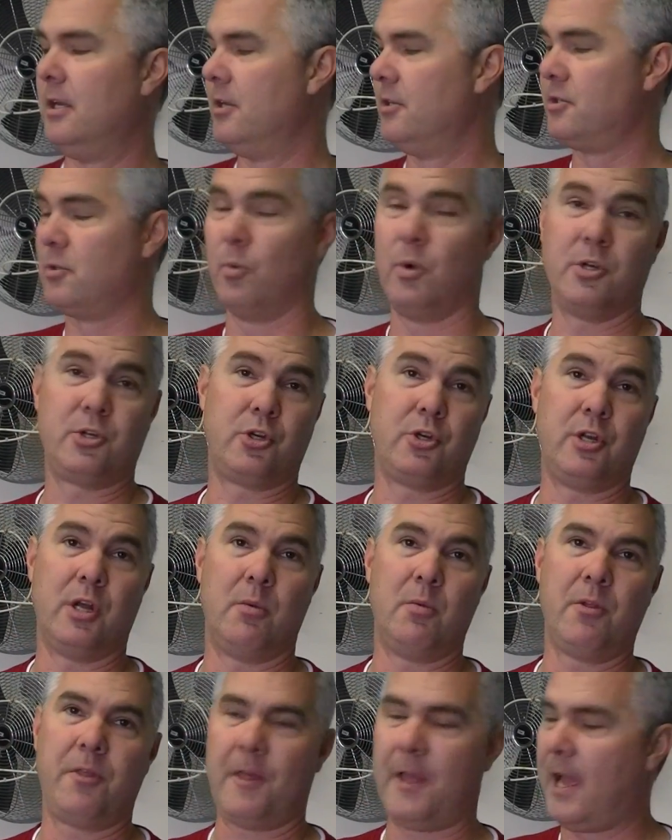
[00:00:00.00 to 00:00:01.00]
So once you're
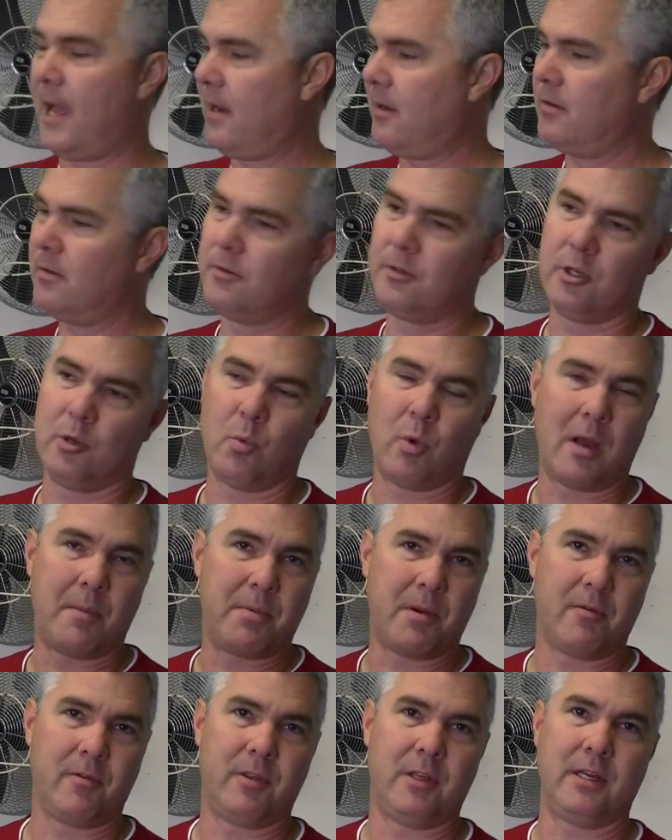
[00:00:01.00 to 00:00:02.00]
done with that, you
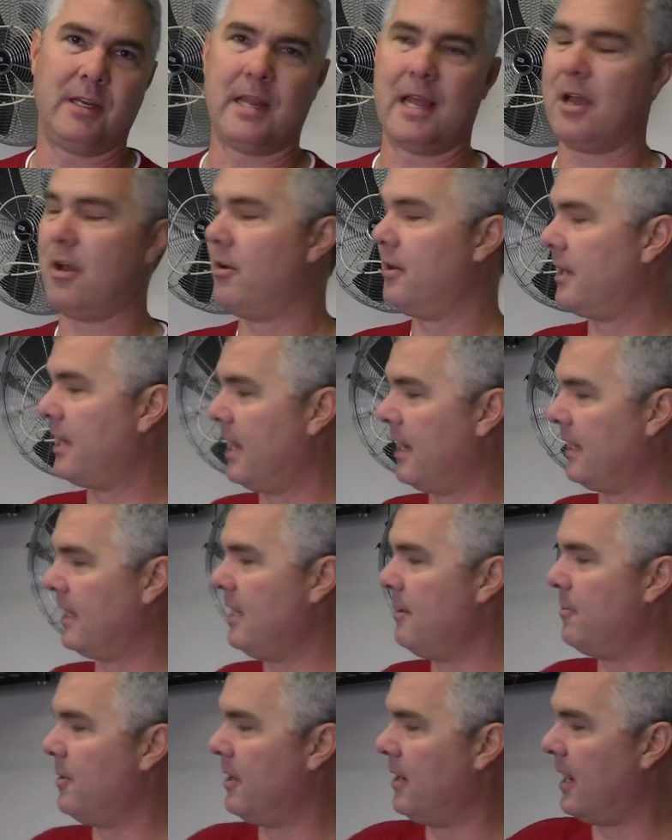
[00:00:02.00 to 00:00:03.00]
wipe everything down, kind of
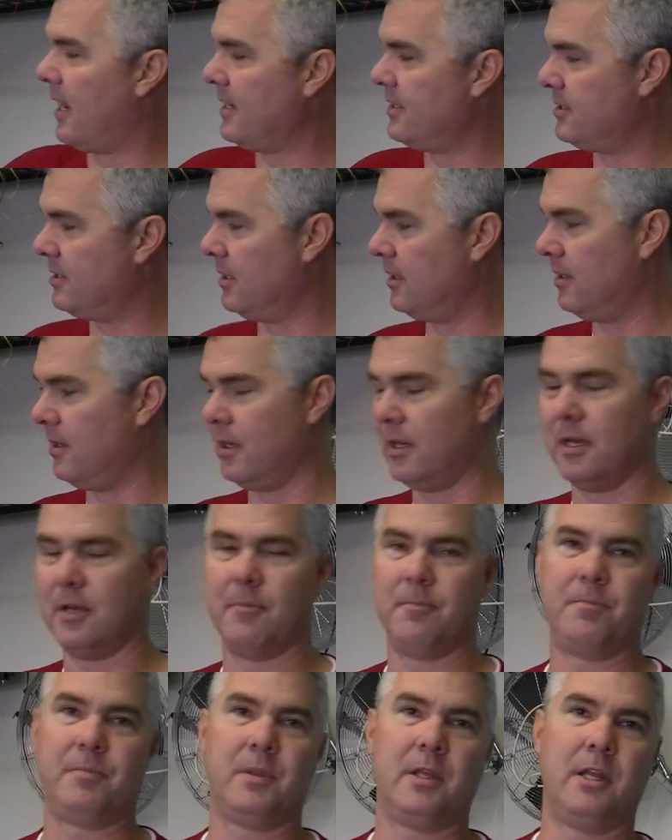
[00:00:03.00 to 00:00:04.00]
keep it nice and
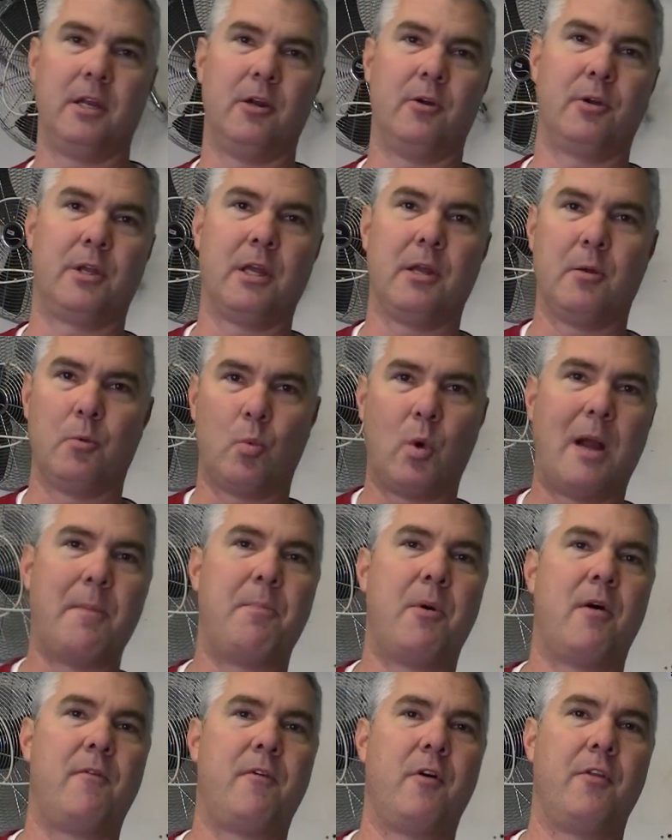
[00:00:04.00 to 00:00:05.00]

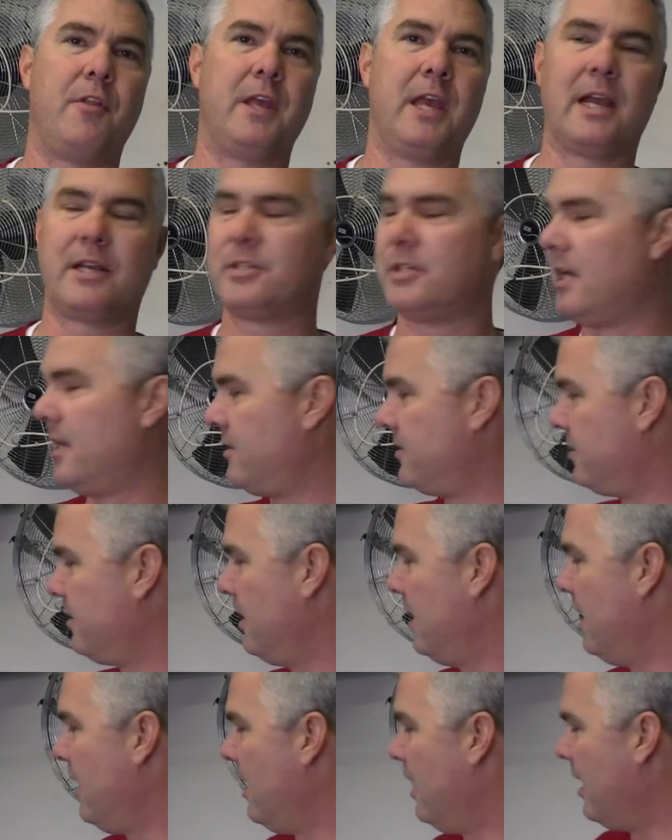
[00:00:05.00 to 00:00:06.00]
wipe off all the
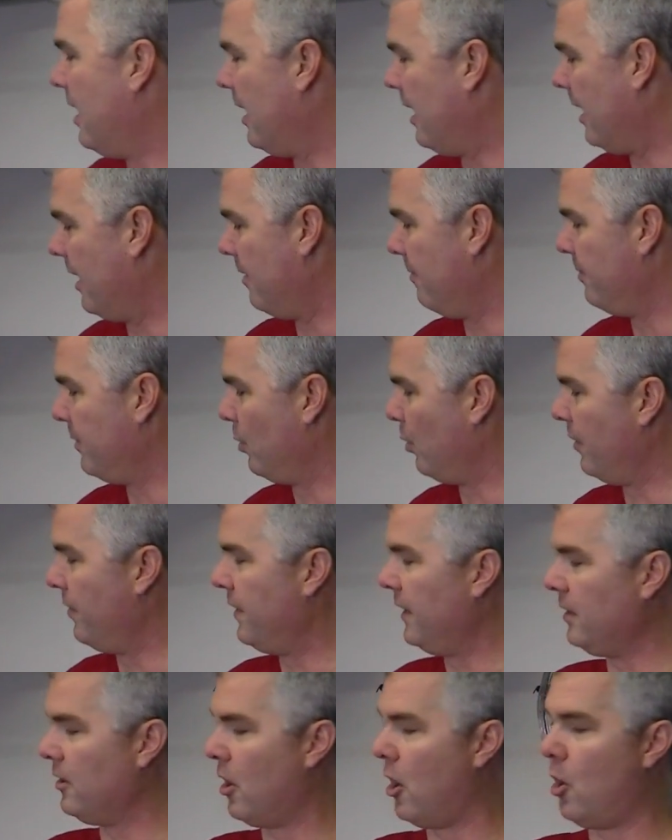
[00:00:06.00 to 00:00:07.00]
excess. One
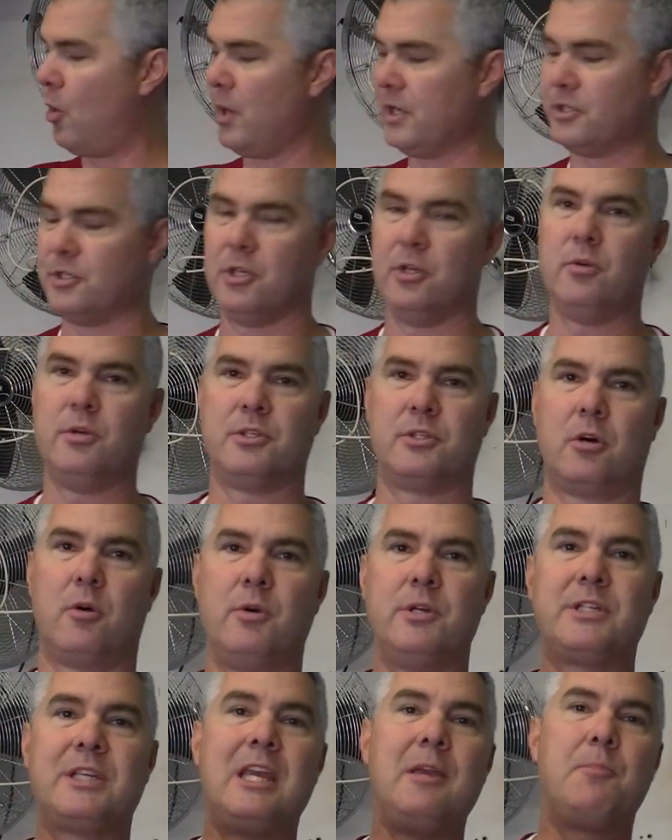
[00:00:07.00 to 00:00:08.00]
thing to always do is
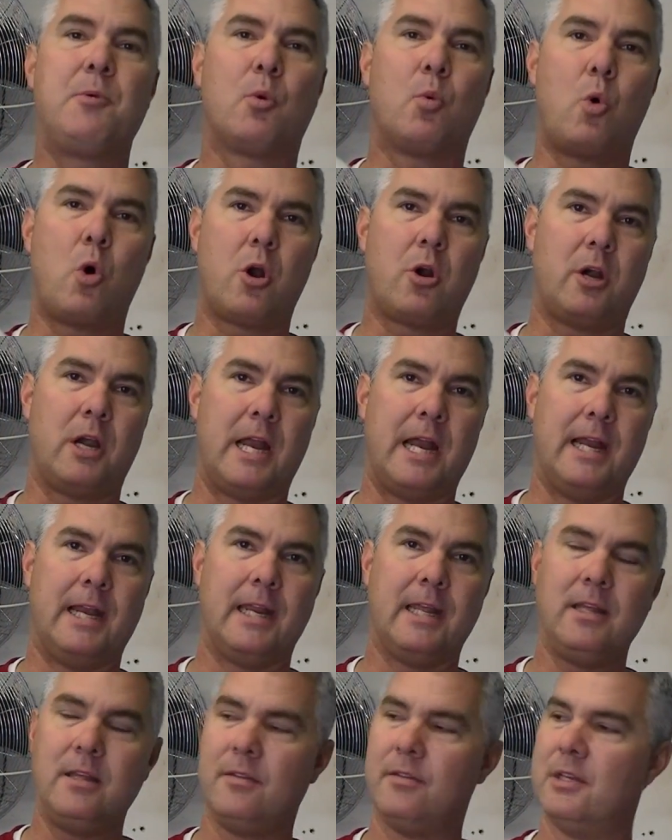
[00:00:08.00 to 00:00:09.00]
always keep your water
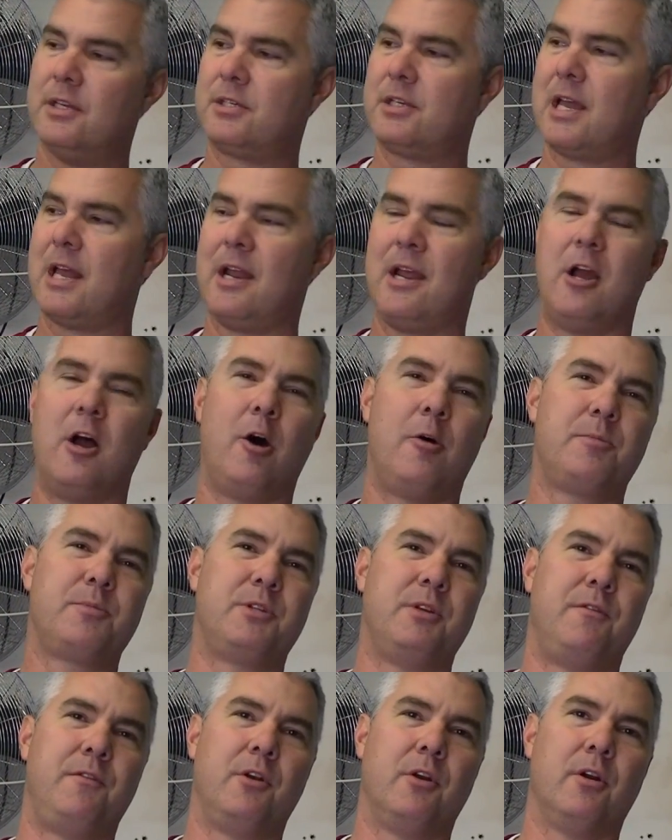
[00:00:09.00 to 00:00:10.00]
handy. This kind of
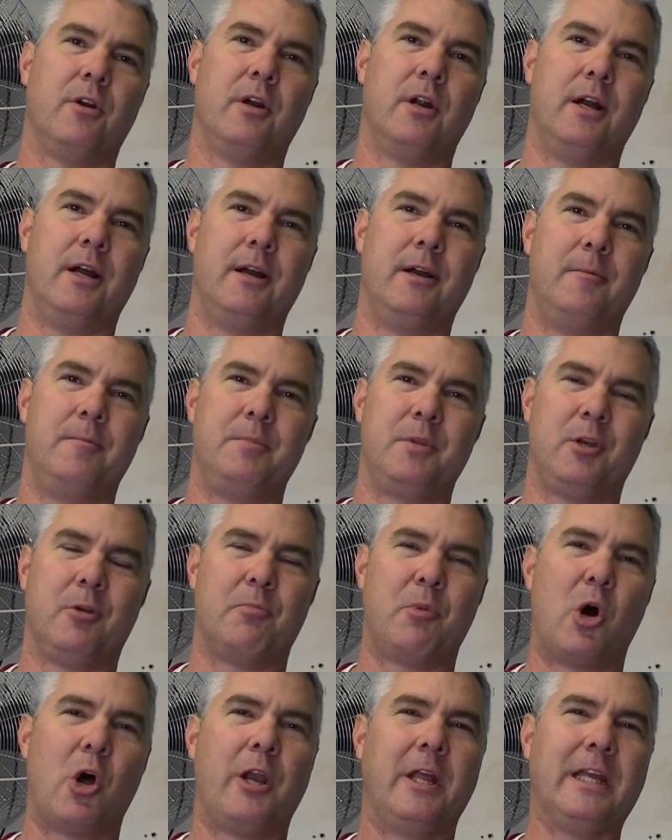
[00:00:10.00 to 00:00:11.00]
helps if your
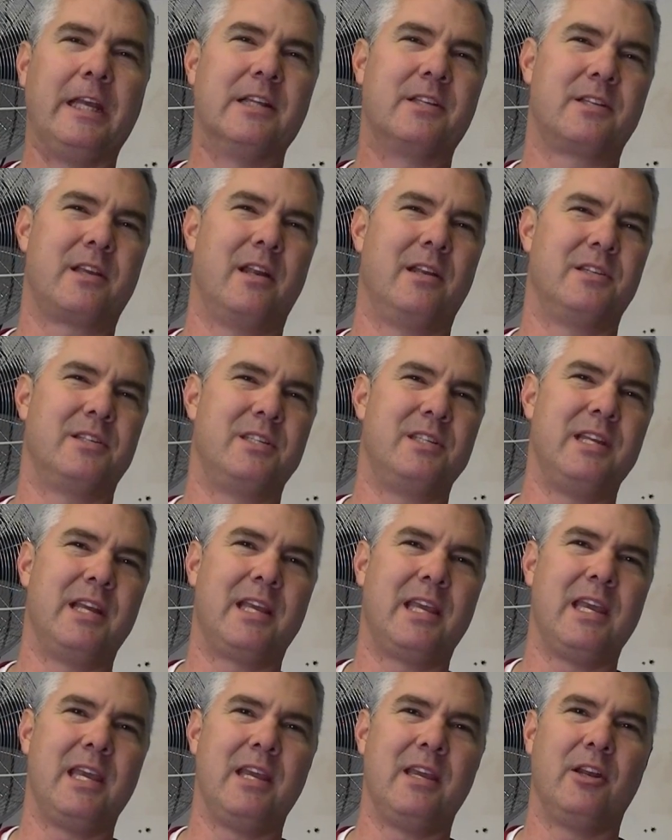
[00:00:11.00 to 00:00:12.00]
bonnet gets kind of
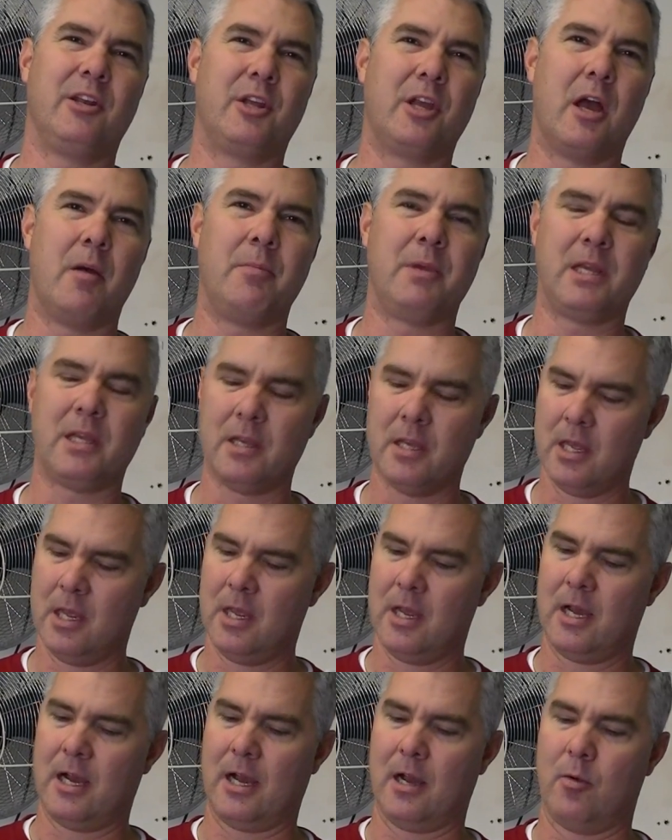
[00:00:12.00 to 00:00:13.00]
sticky and gummy.
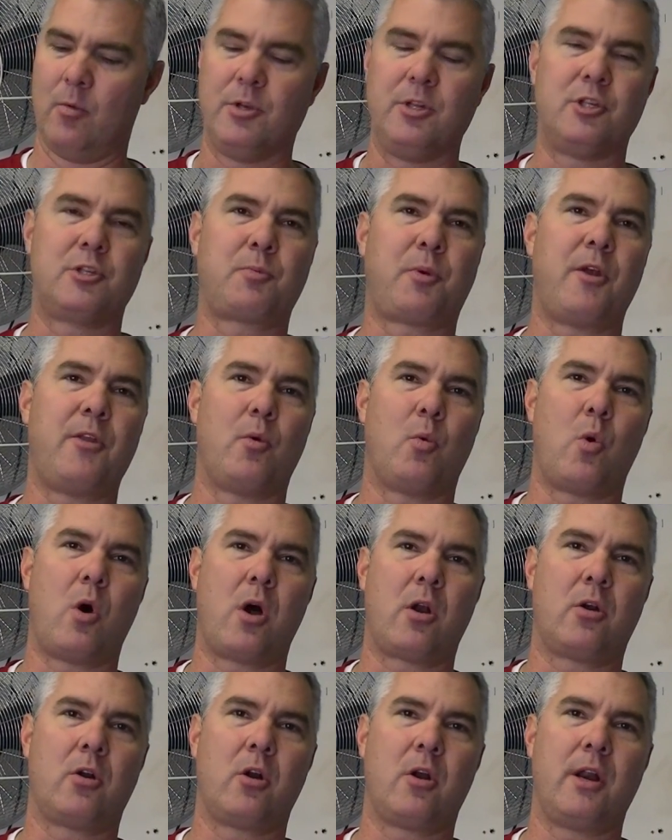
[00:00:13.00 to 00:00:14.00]
When you spray the
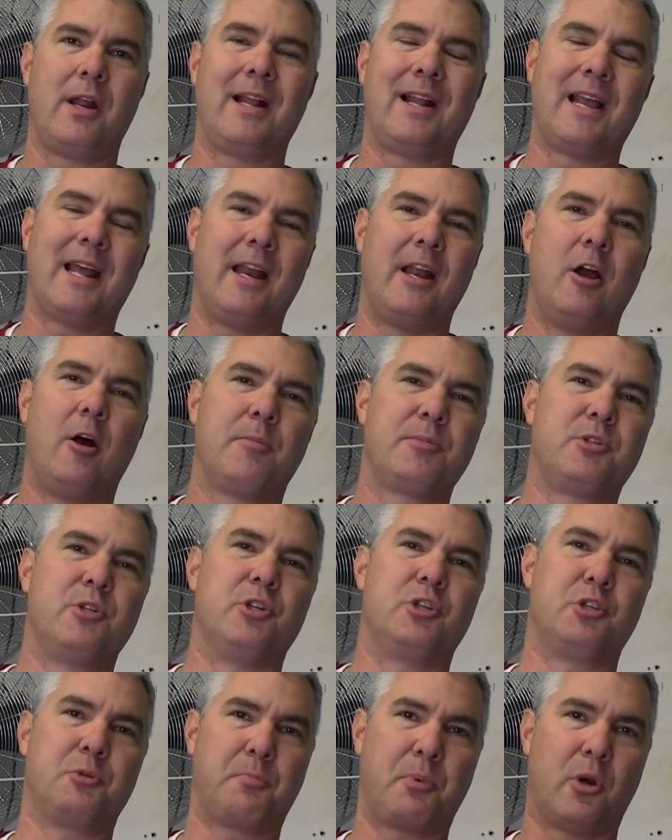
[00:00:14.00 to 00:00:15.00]
water on it, it kind of helps
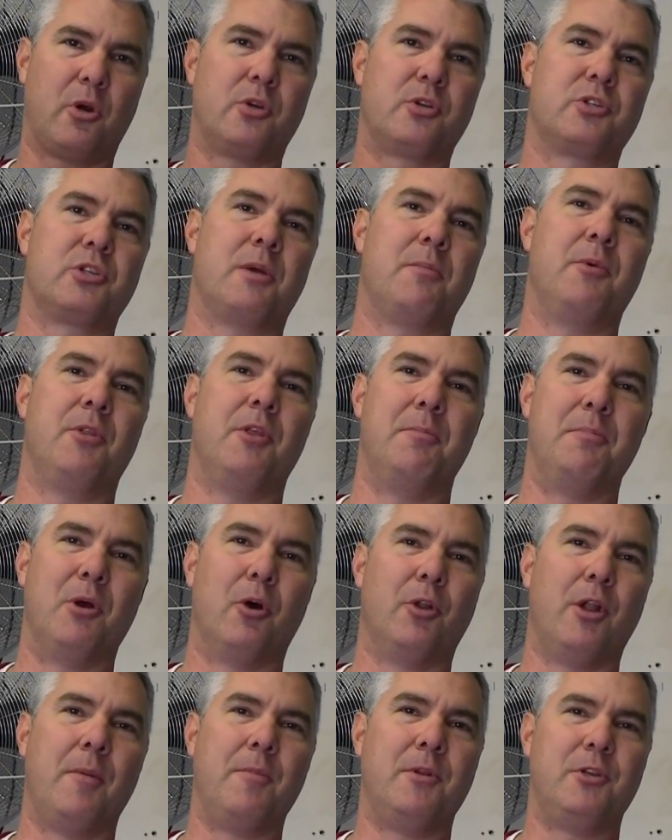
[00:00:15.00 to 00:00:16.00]
disperse some of the
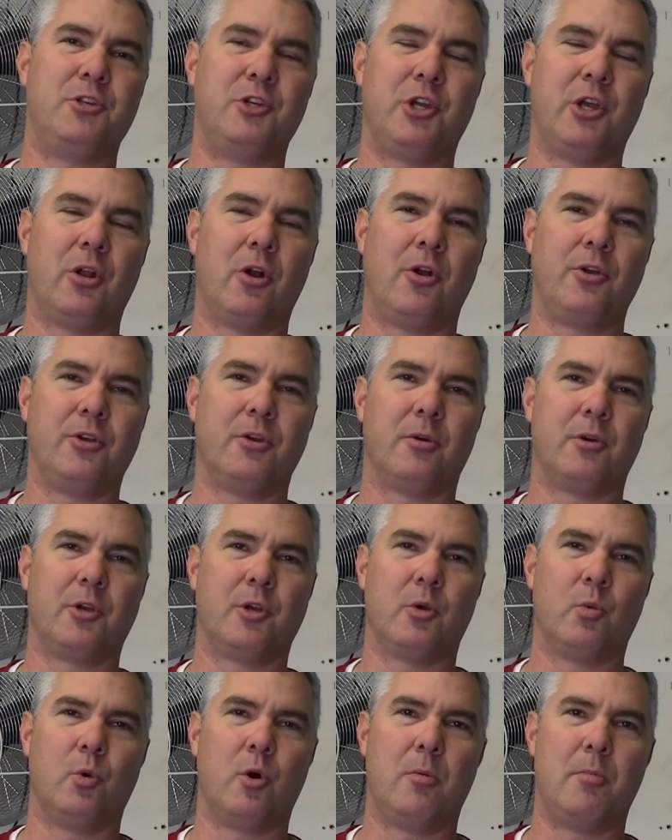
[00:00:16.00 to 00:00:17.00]
buildup that you get on
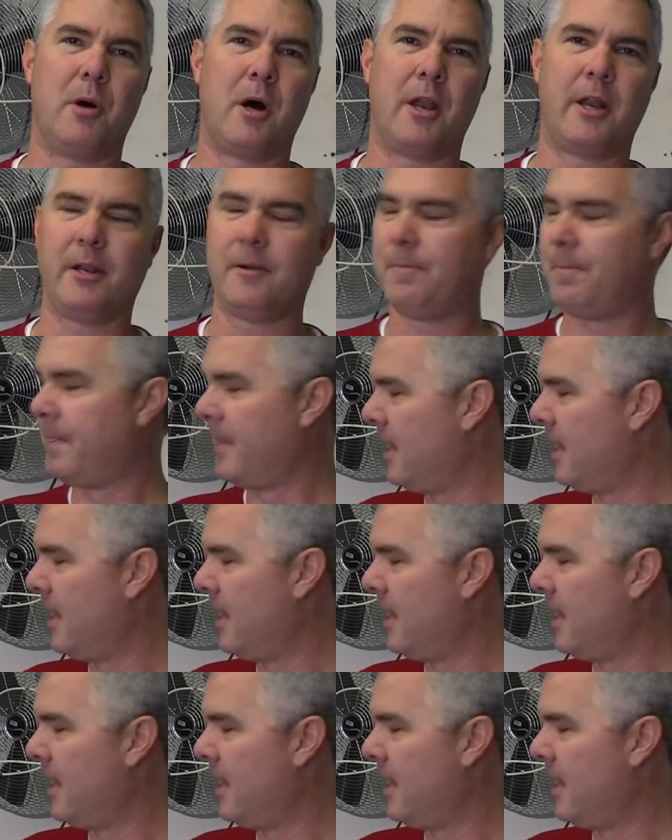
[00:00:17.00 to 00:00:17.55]
your wool bonnet.